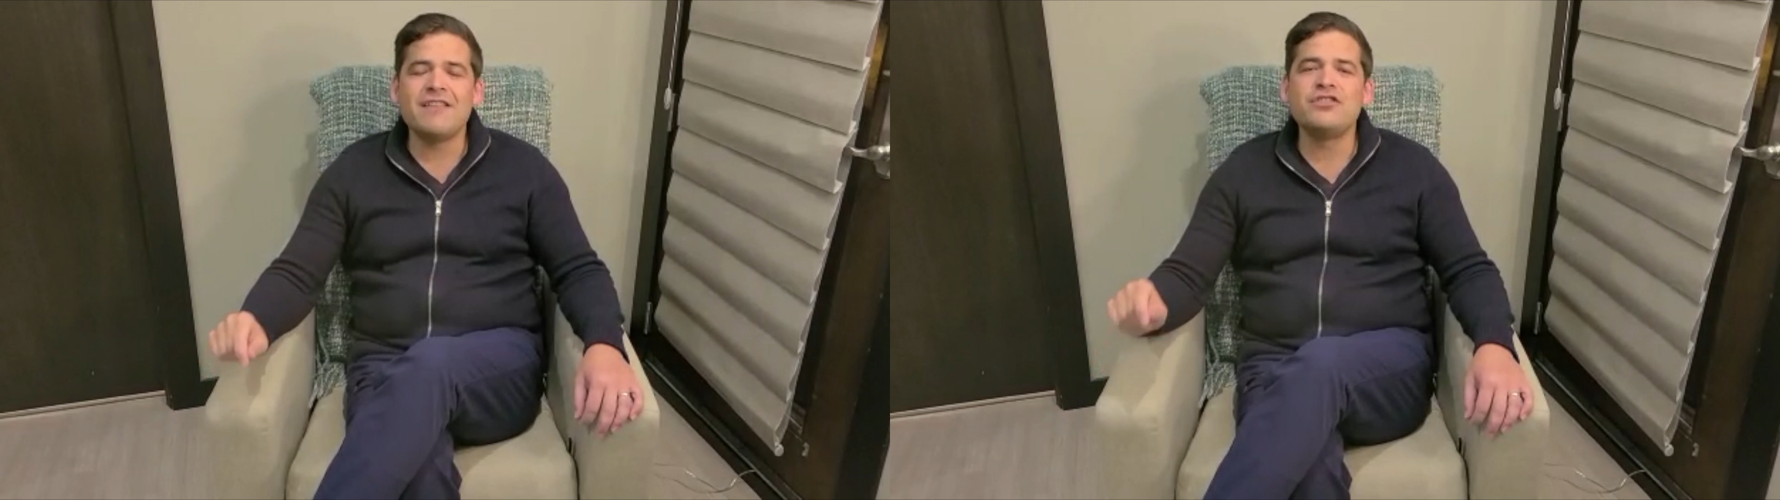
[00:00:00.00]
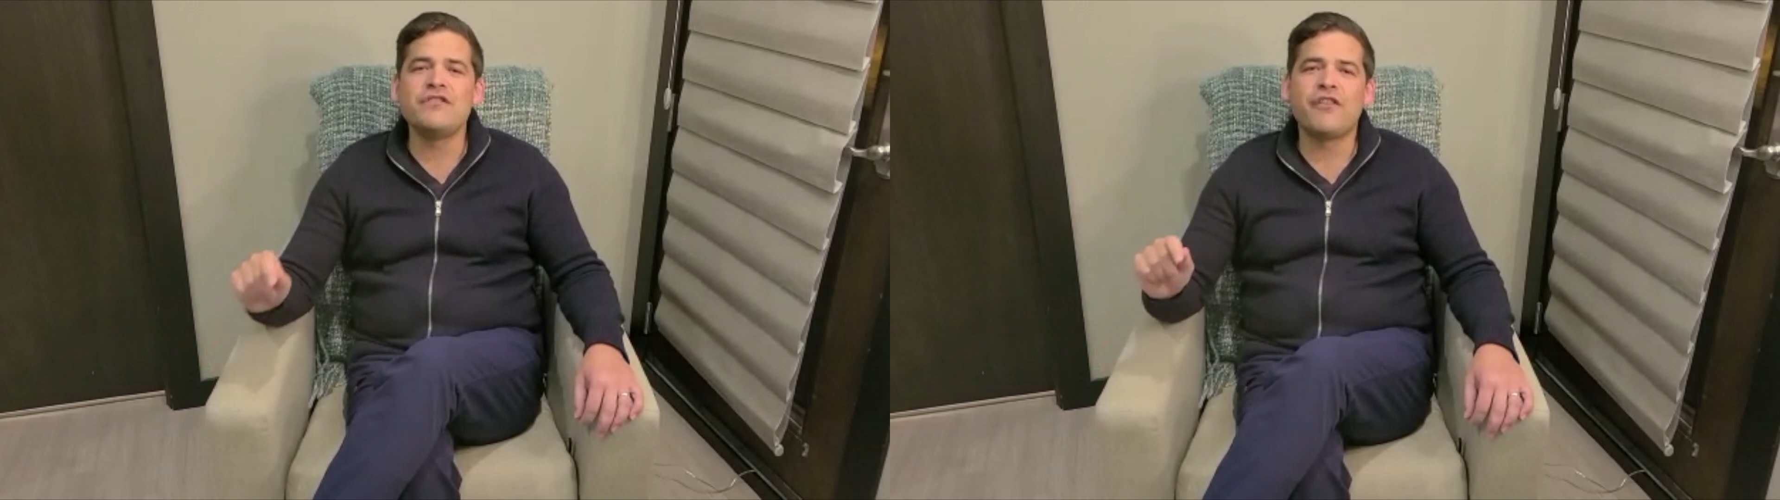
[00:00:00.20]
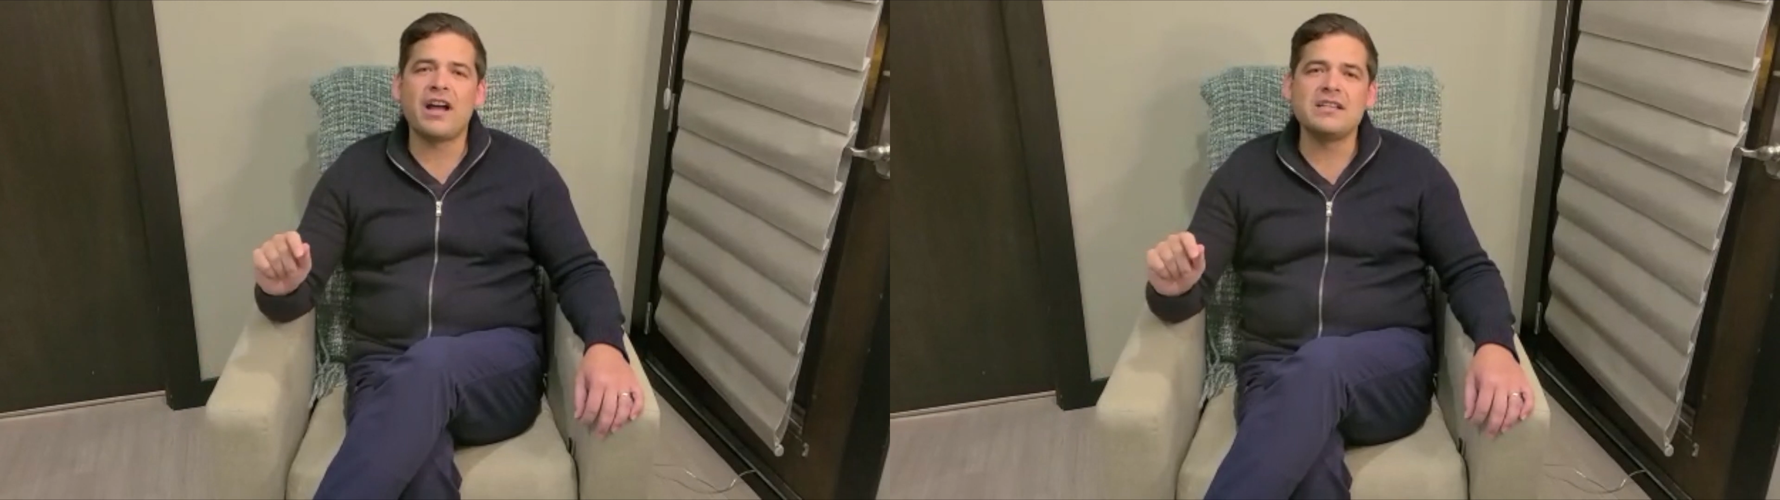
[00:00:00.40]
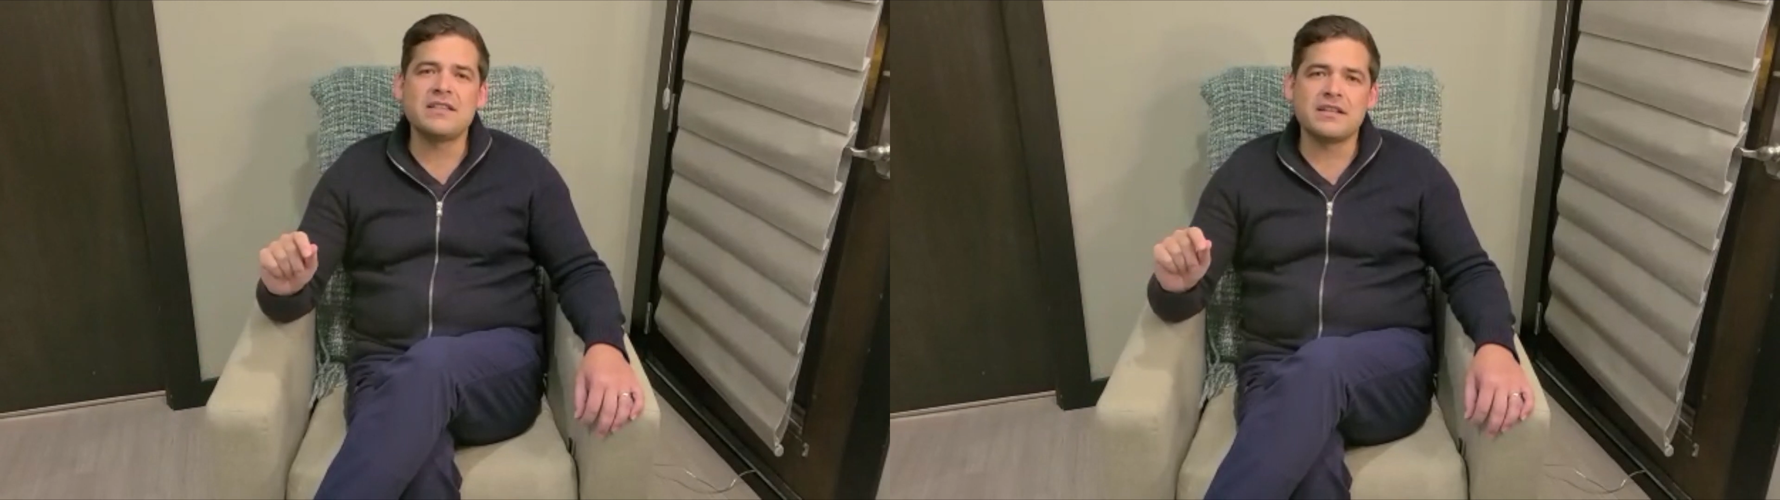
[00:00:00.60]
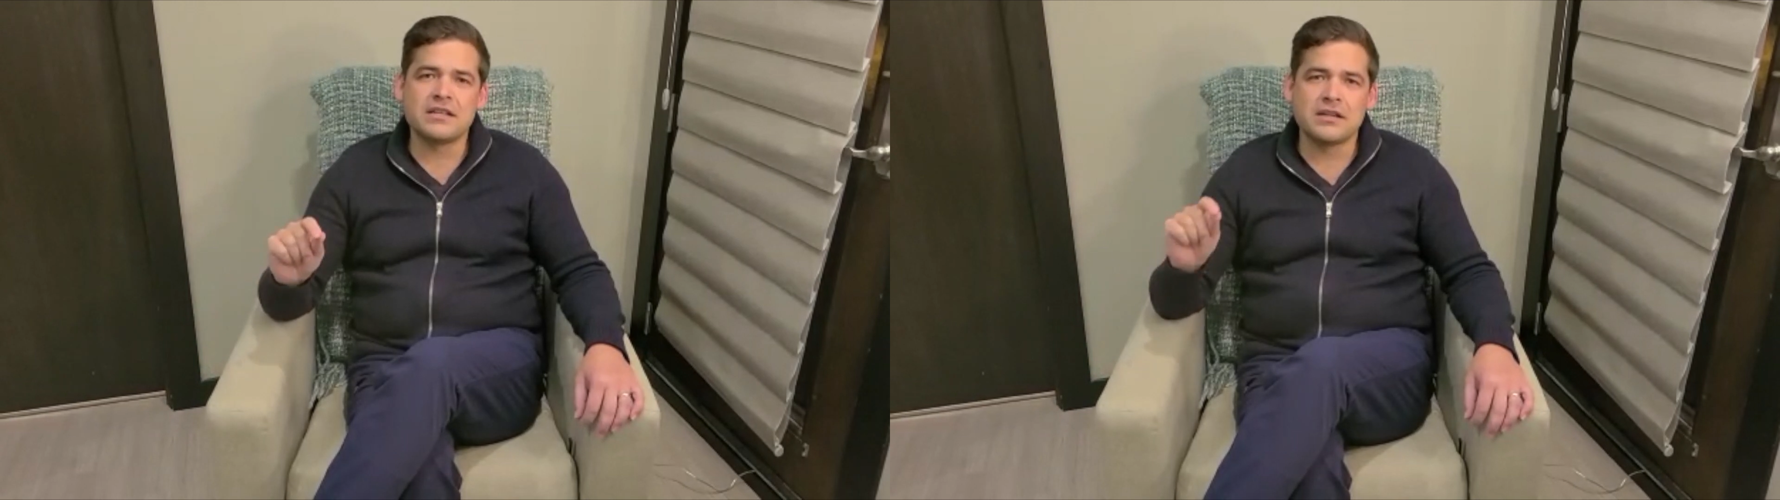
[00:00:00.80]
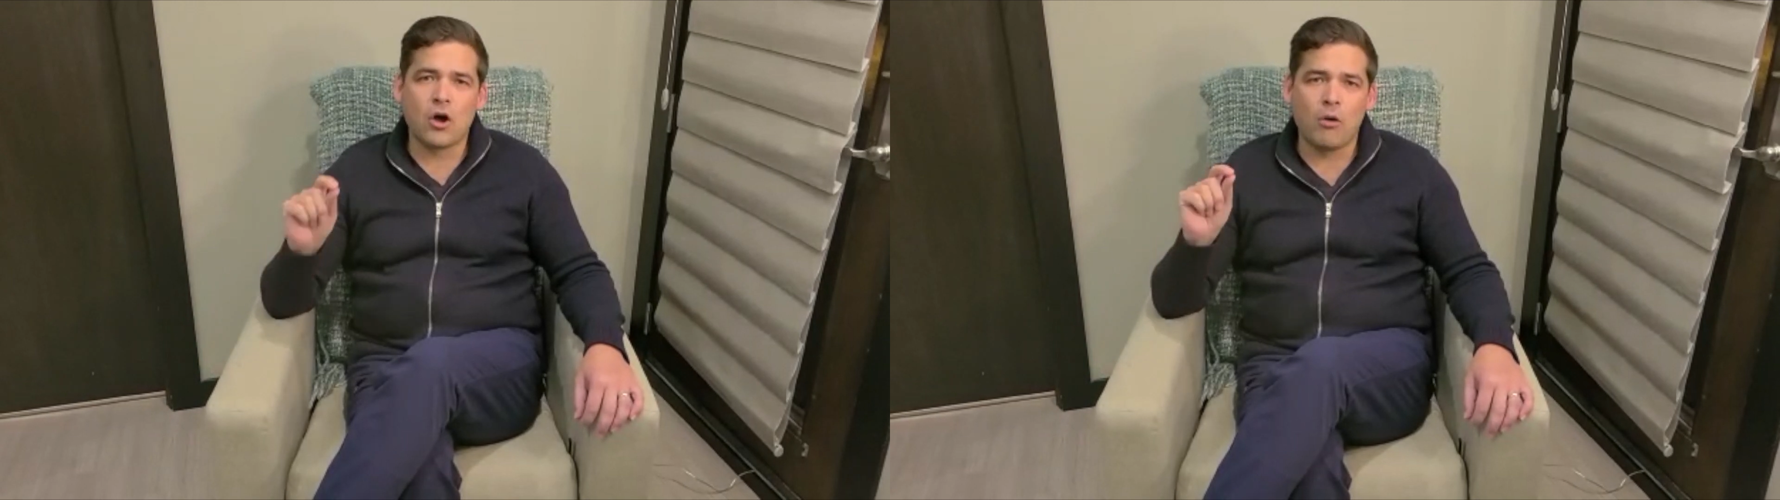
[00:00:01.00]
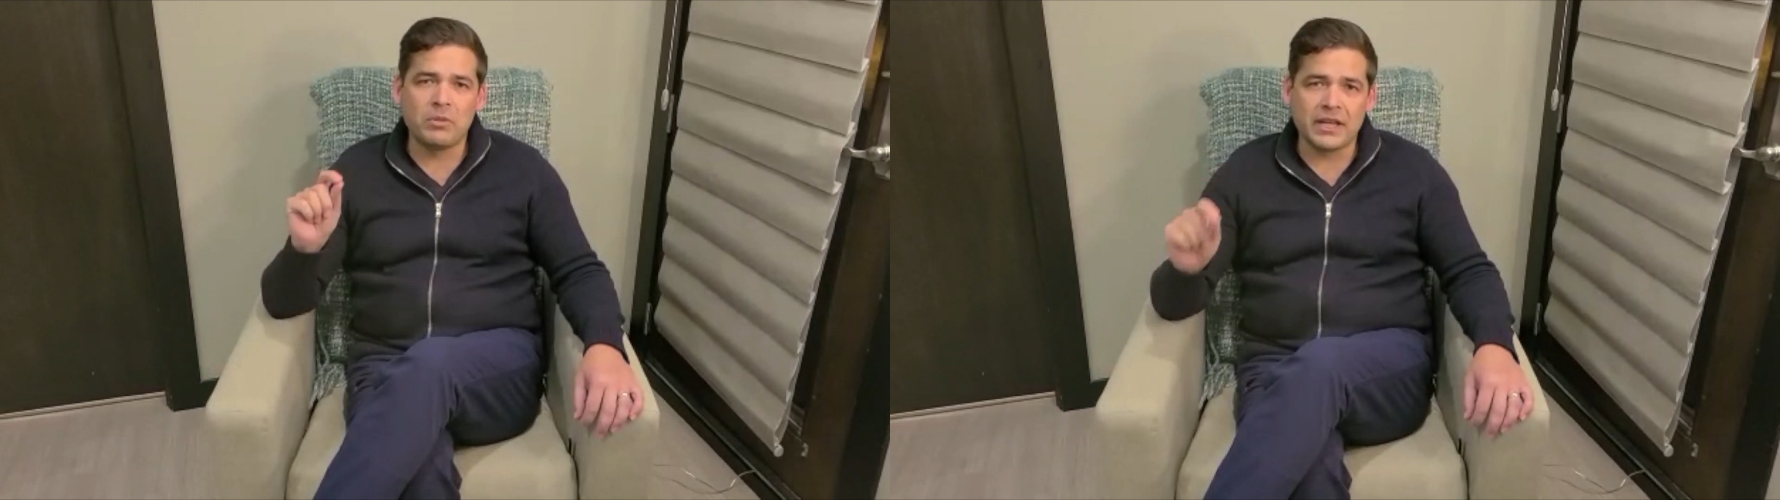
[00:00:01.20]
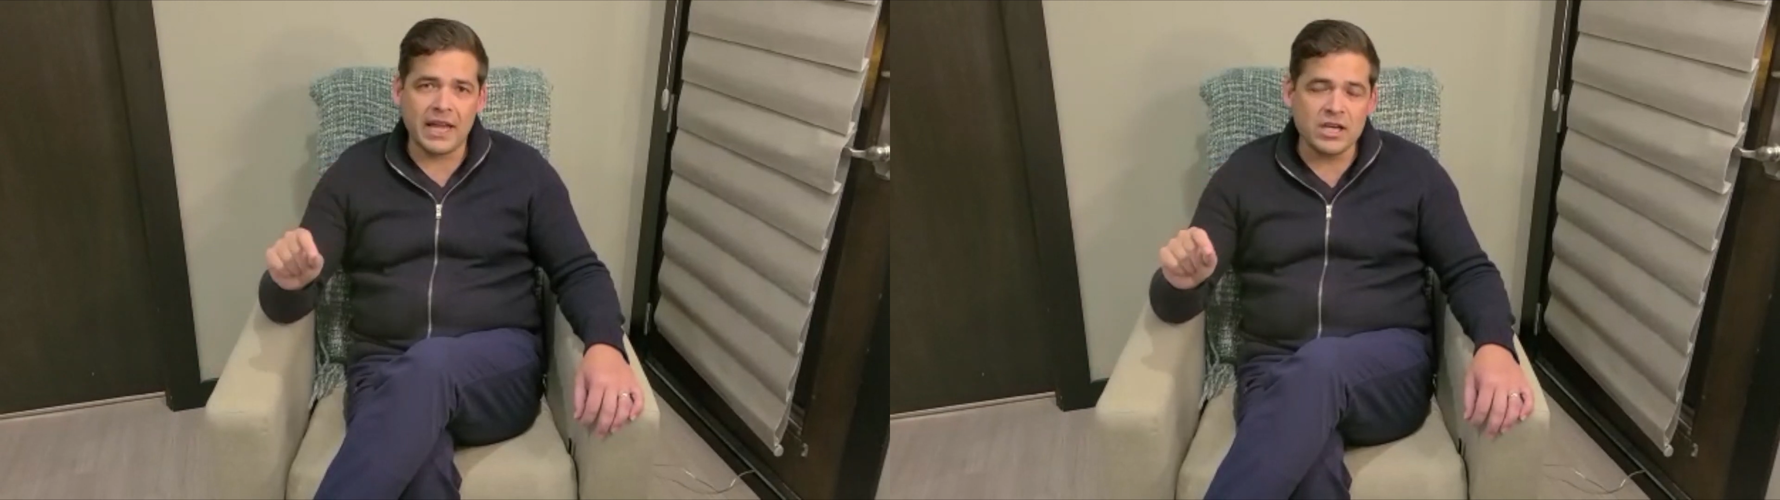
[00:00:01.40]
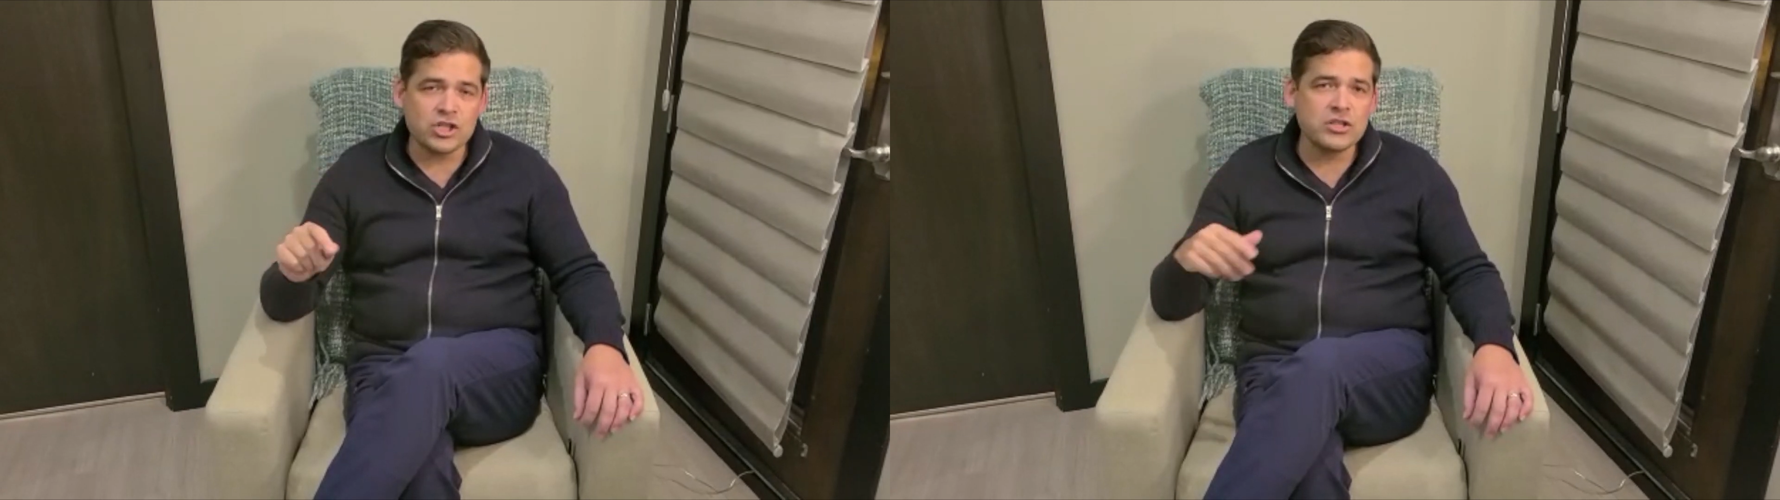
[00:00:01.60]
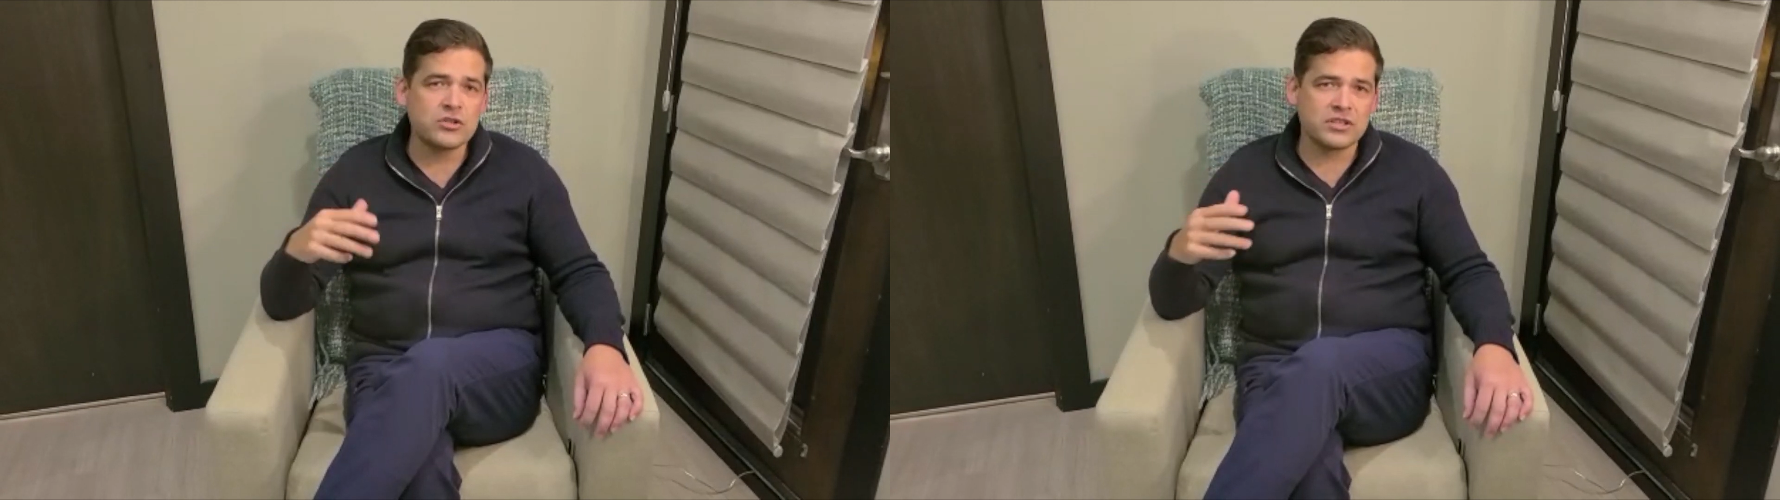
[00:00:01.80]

If she finds that complications